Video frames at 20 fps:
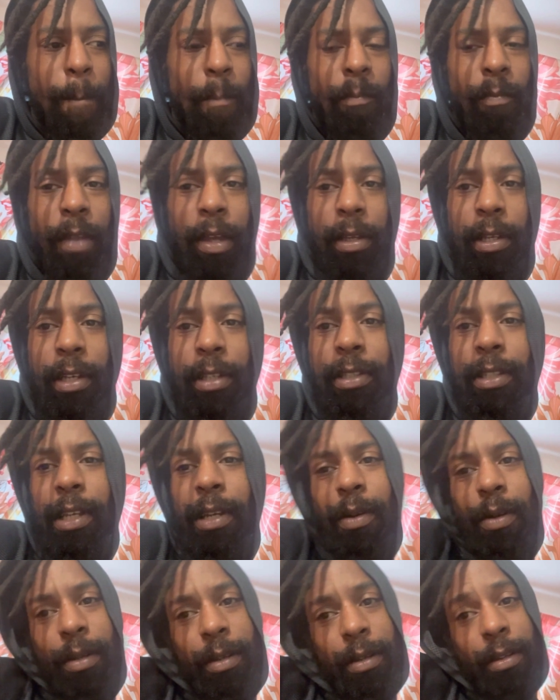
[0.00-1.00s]
I guess
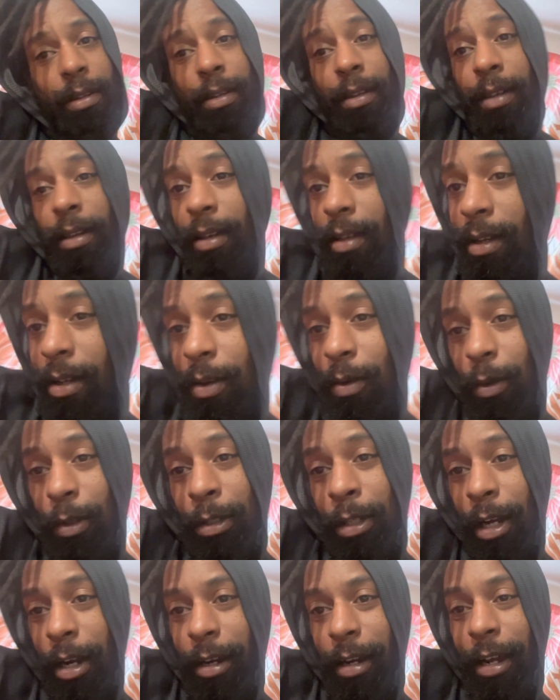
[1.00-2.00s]
they were
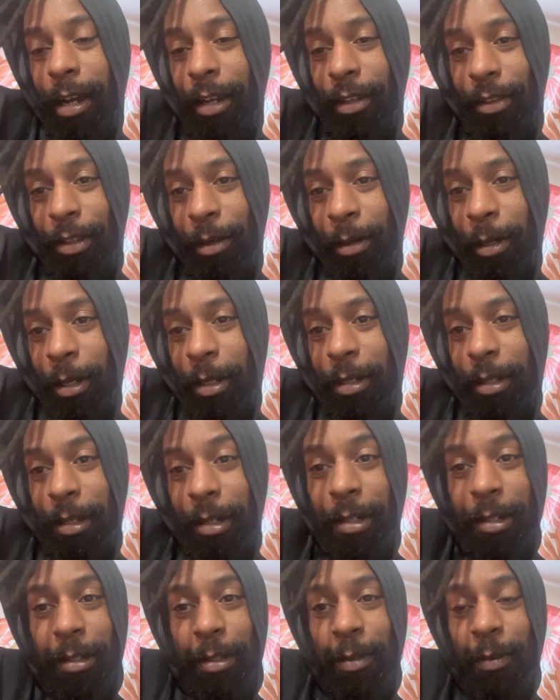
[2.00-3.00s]
trying to hide their
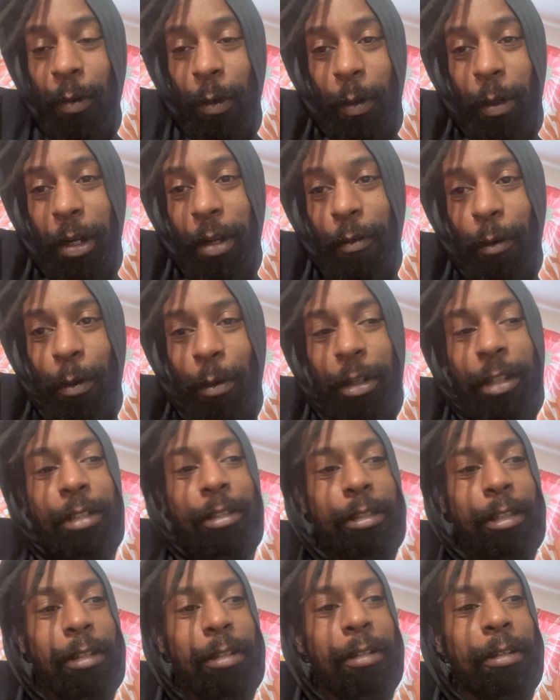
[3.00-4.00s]
identities for whatever
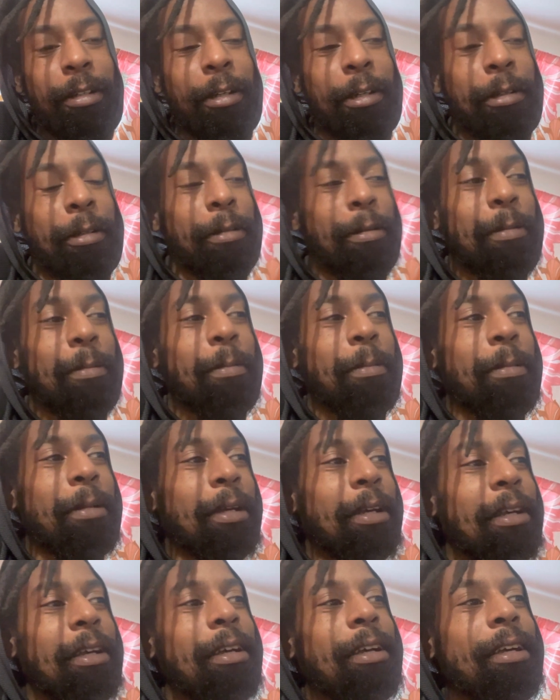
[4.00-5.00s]
reason.
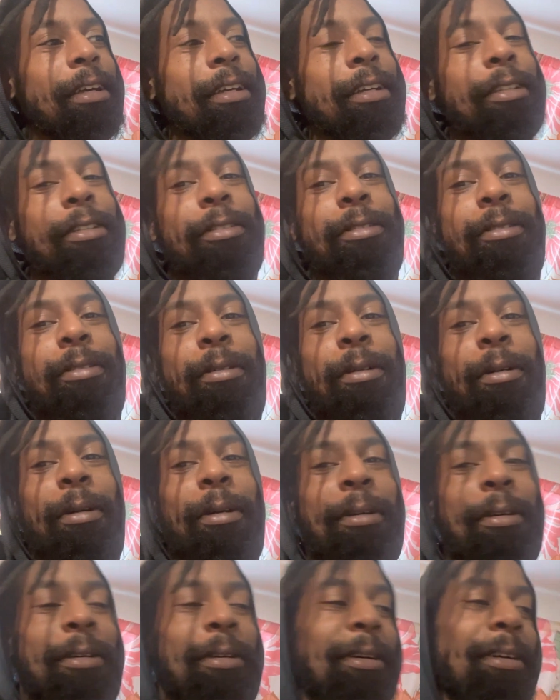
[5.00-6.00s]
So
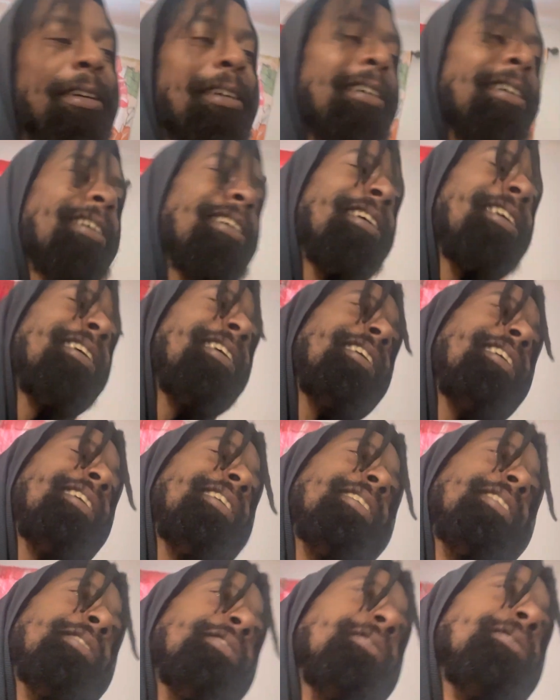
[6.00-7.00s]

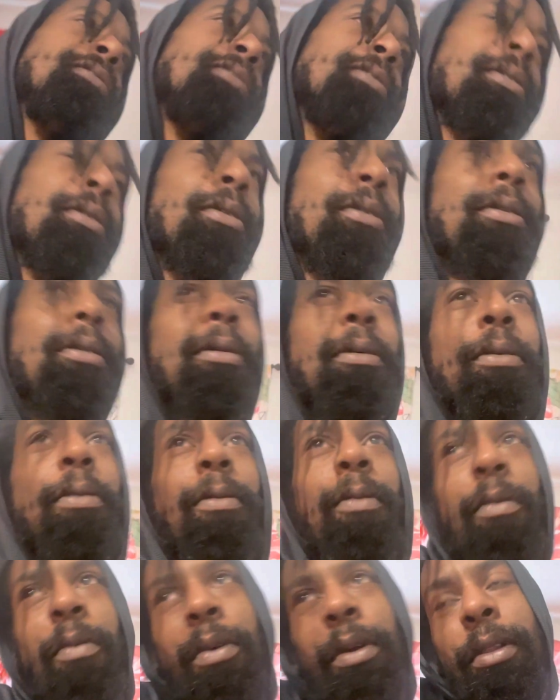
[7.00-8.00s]
So
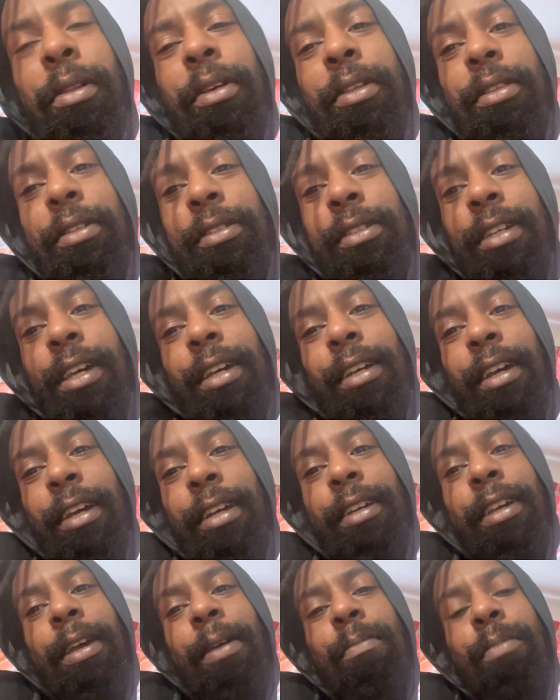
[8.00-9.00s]
really, these
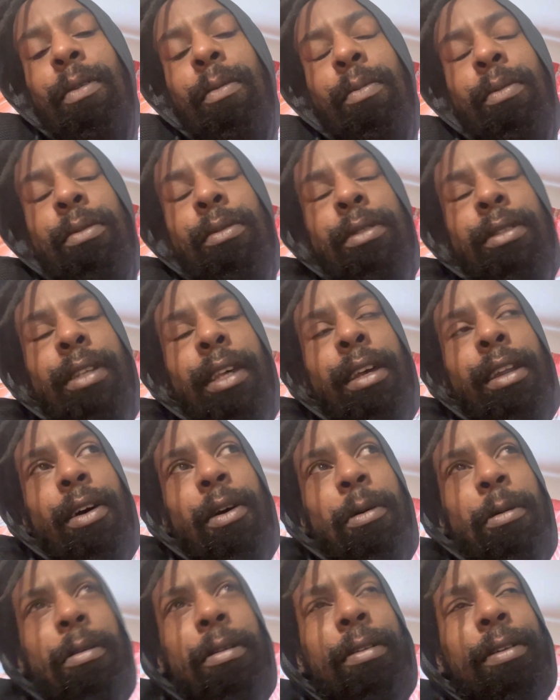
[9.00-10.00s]
KKK people set
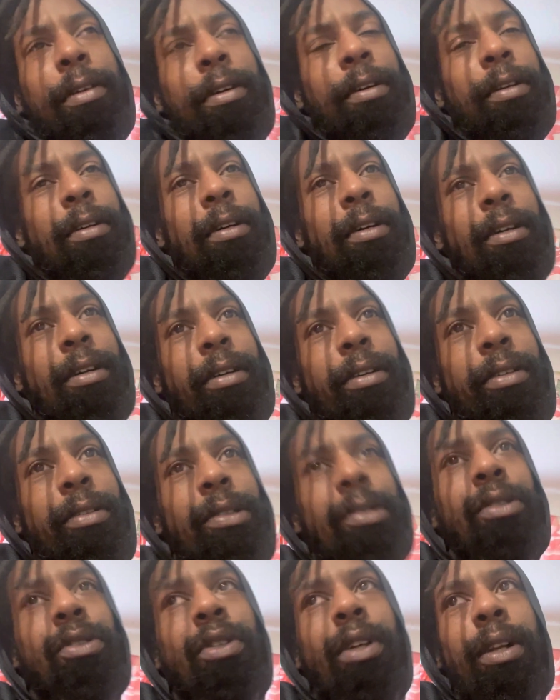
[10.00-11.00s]
out on a
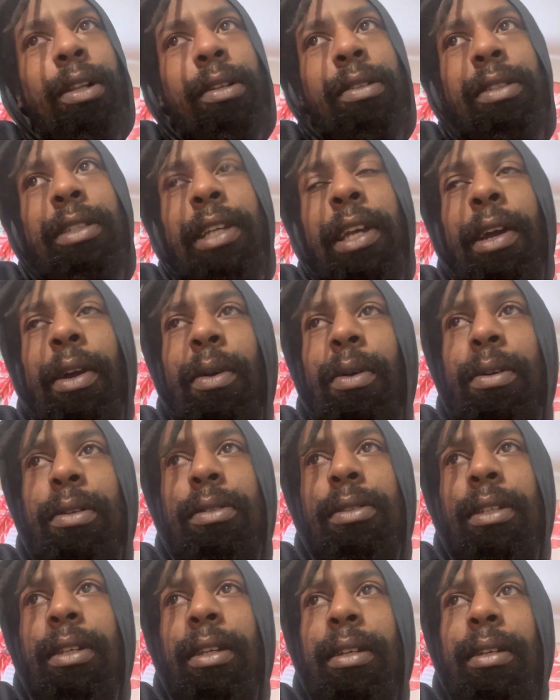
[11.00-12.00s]
trail of terrors,
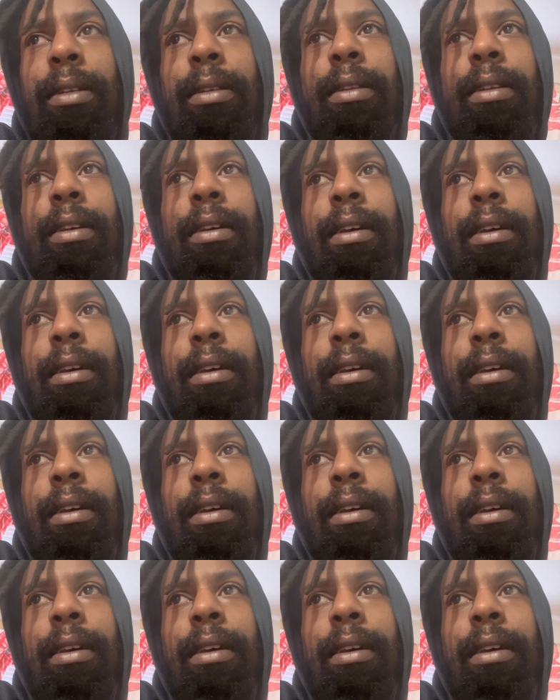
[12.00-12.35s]
and